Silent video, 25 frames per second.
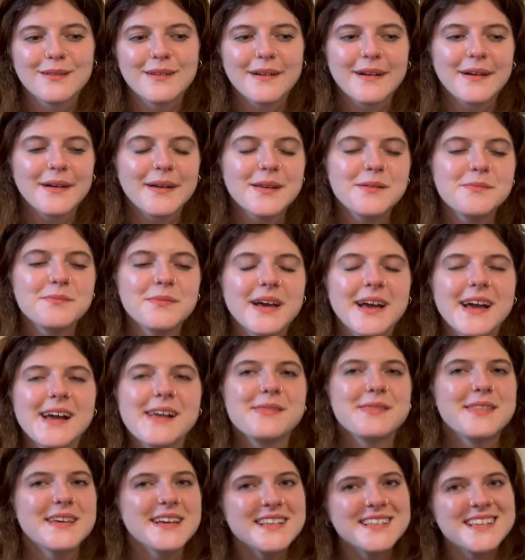in
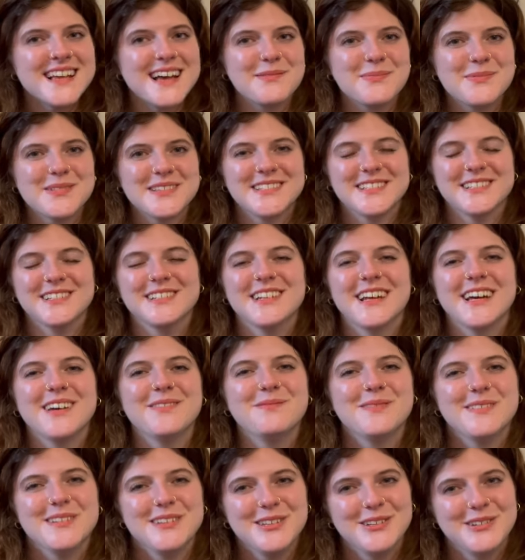this episode I've
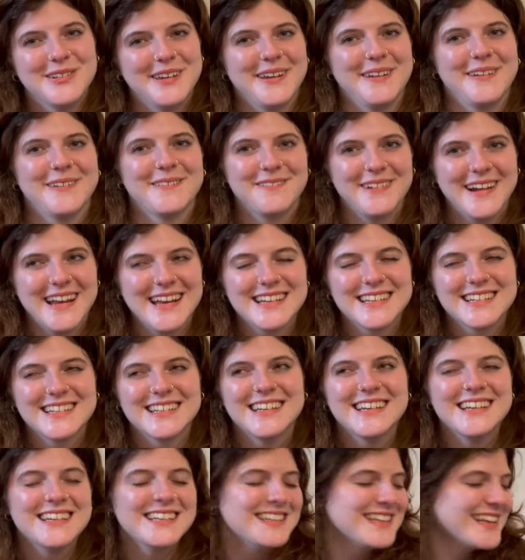been doing great.
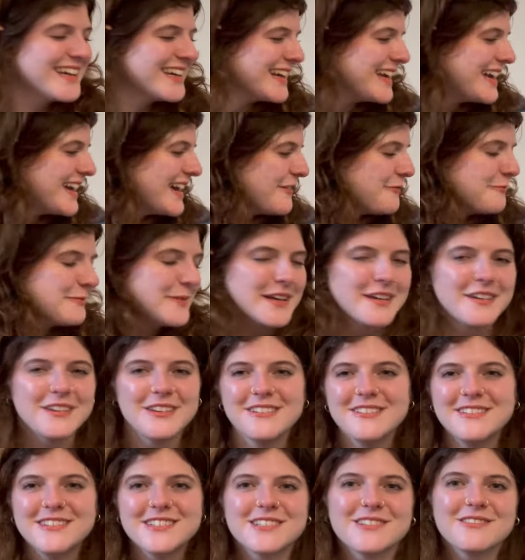Like, I have my
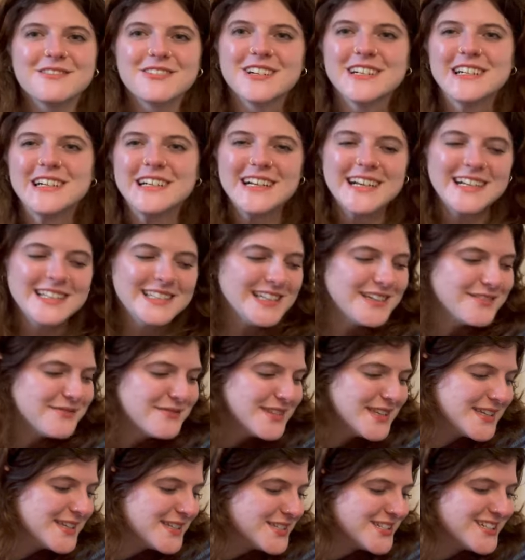cute squirrel, I love
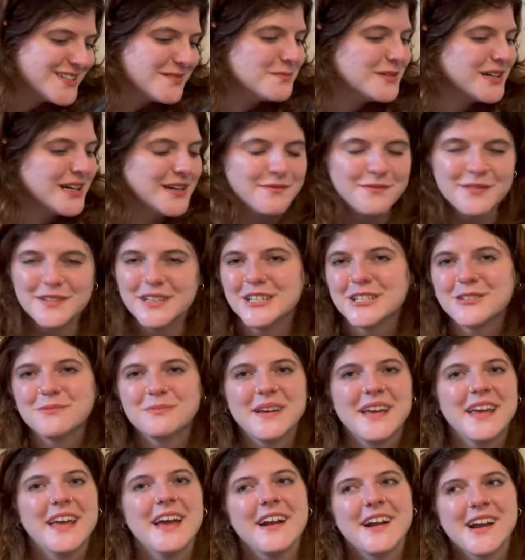this jumper, I finished
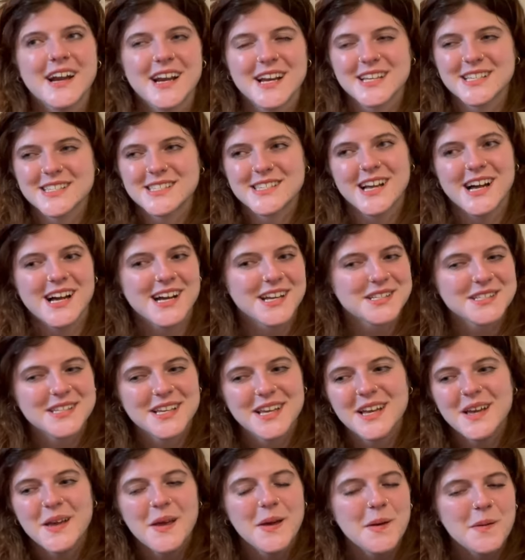my Erika socks,
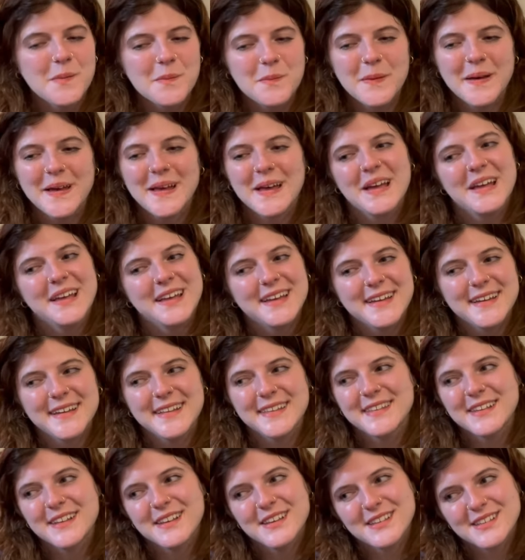but
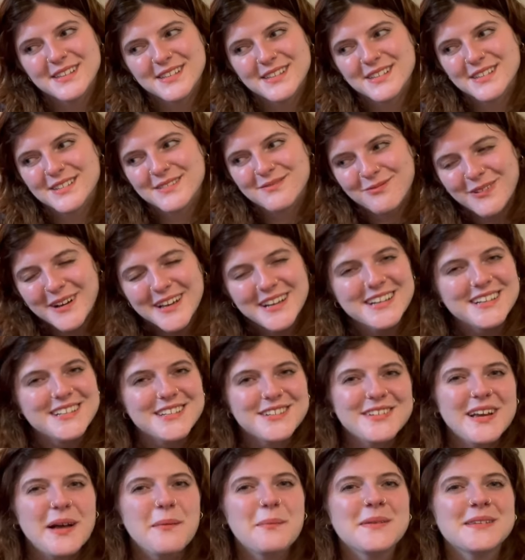in the 1 or
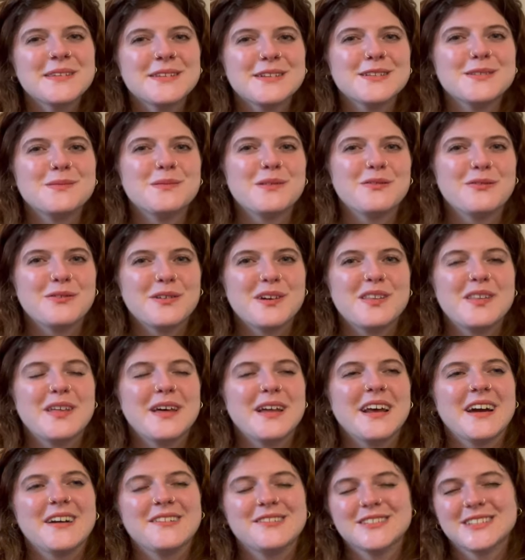2 episodes before
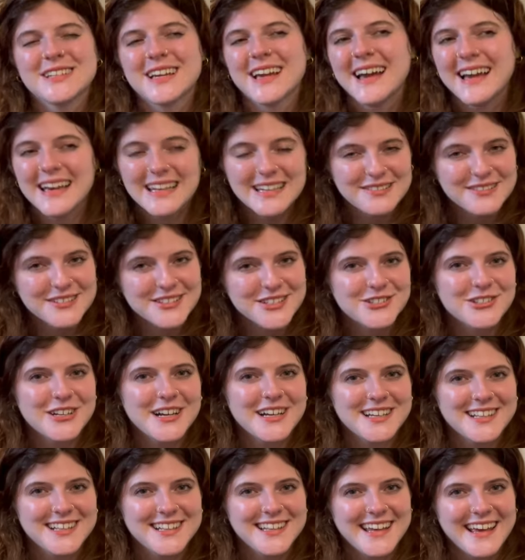that I was kind of
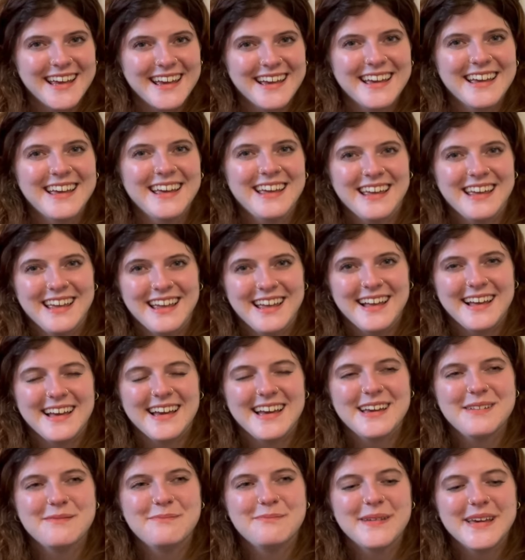struggling.
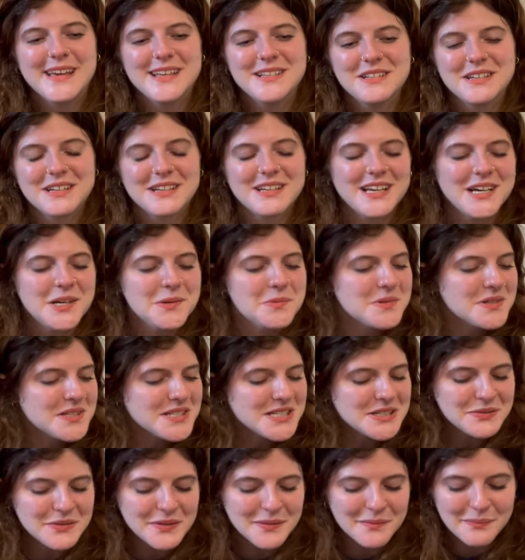I made a couple
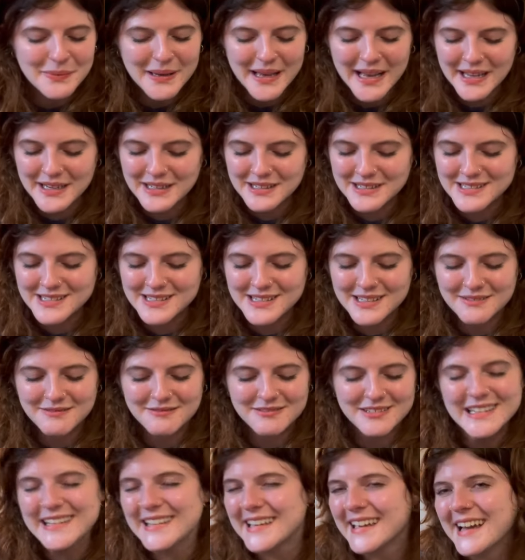different patterns that
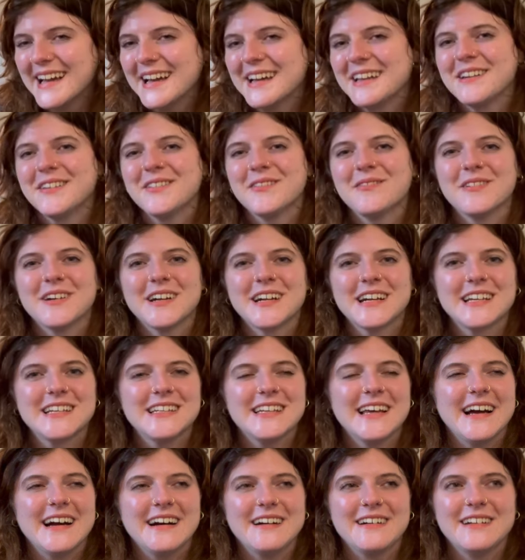really hadn't worked
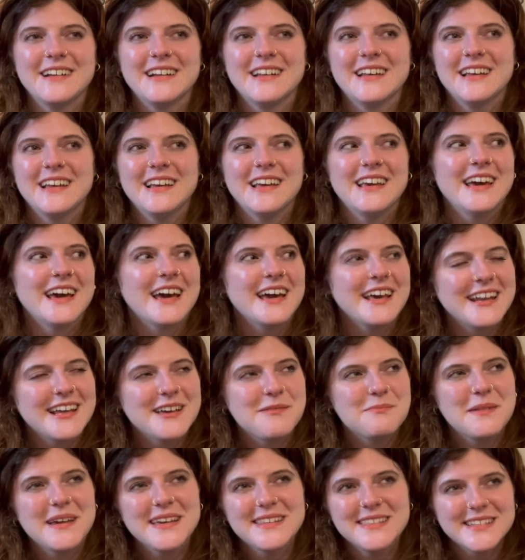out, and I
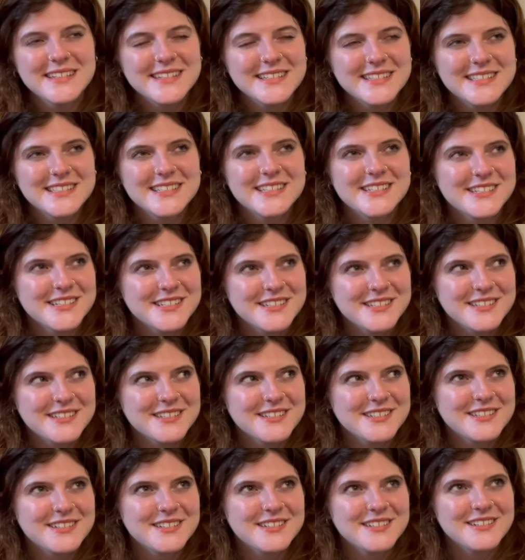made the
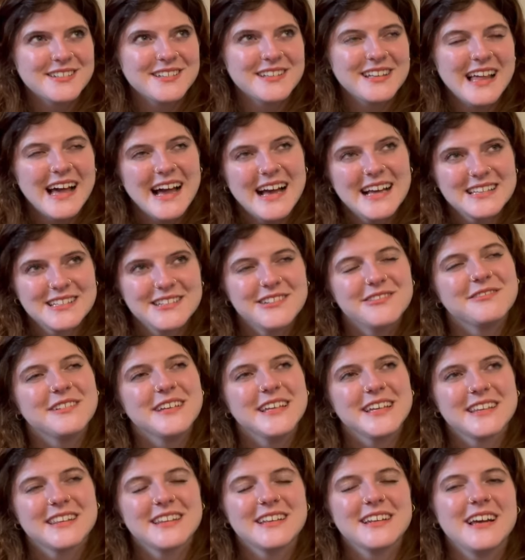decision last
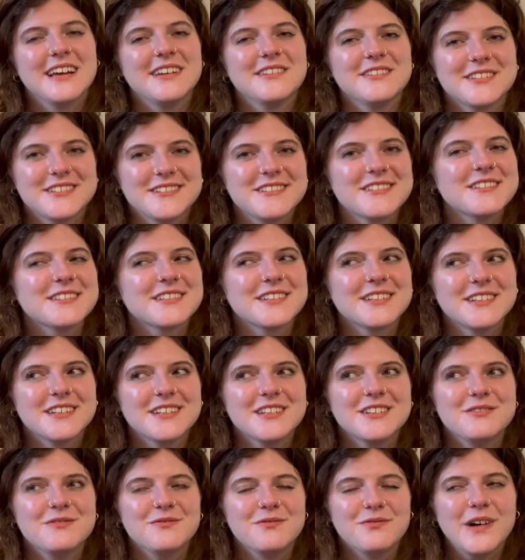week that I was just
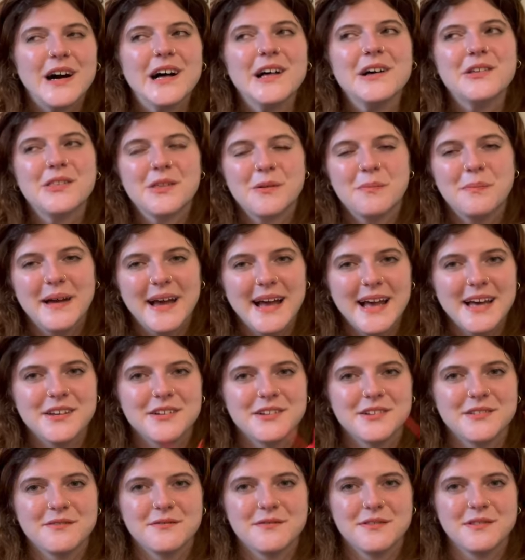going to follow the
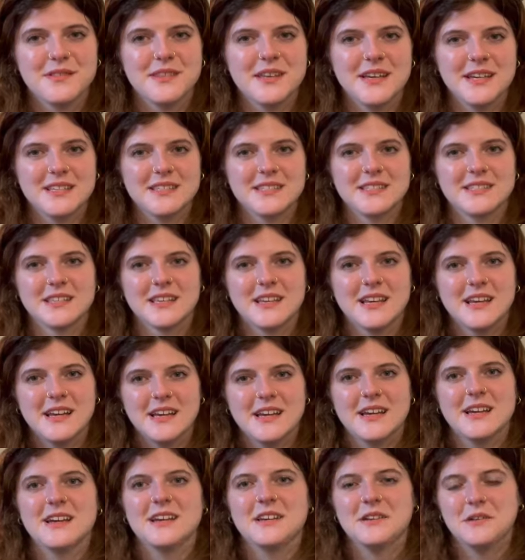pattern for this
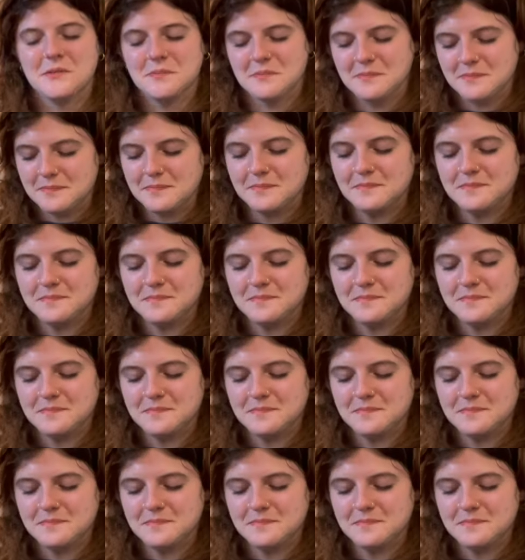and